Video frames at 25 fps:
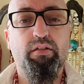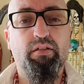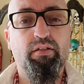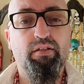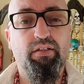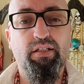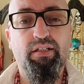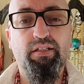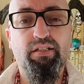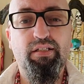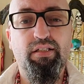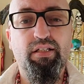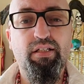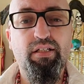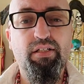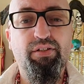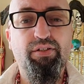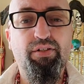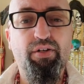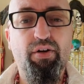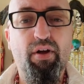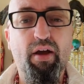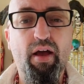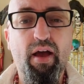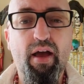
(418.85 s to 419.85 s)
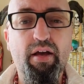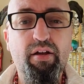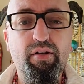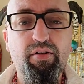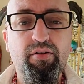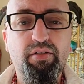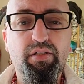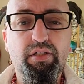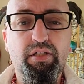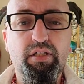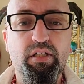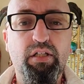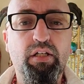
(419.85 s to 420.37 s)
These things are
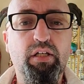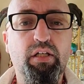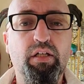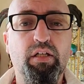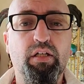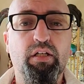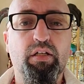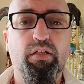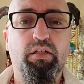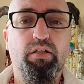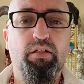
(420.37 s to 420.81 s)
energy.